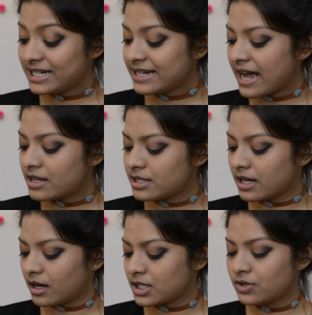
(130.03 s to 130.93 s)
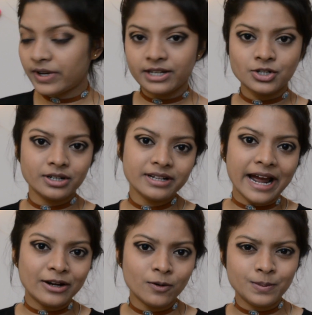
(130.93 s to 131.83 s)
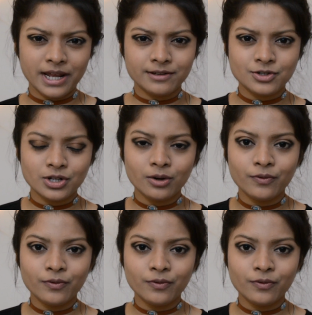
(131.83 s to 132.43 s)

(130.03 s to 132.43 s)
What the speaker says: it has a sweatshirt kind of texture,